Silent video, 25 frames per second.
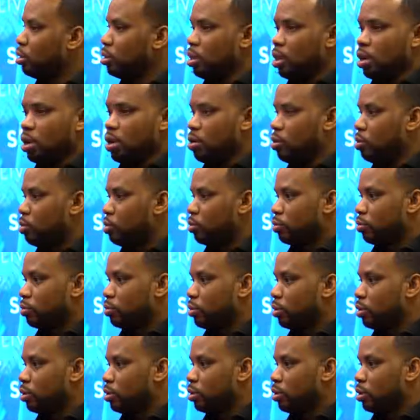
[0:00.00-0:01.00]
No.
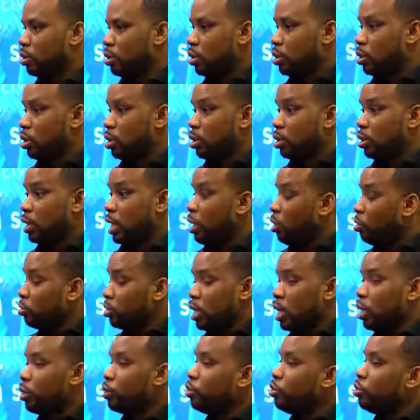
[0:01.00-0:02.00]
They
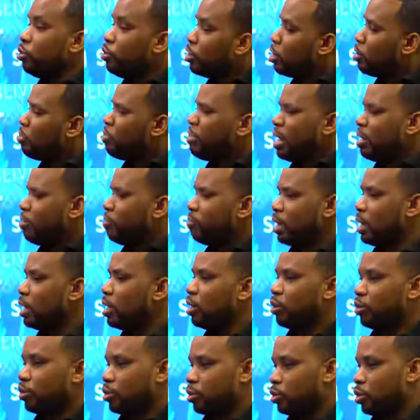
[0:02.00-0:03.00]
don't tell you you can make
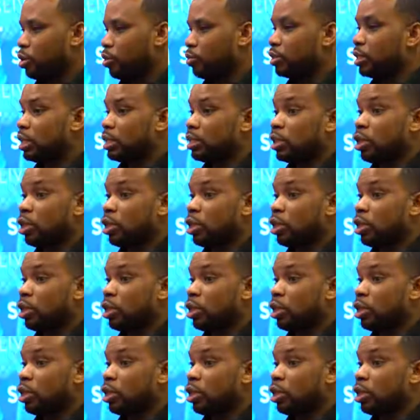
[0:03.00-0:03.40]
money on the service.